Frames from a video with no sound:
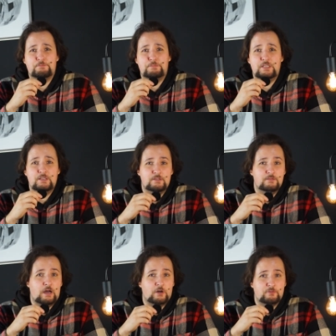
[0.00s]
be
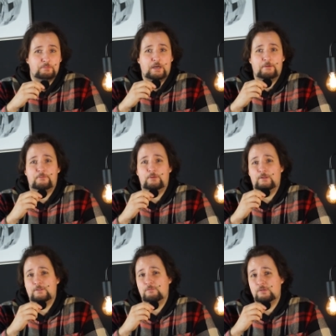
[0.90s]
out of puff
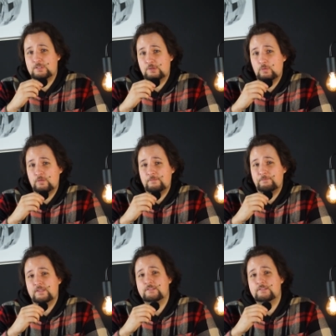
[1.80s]
relatively soon.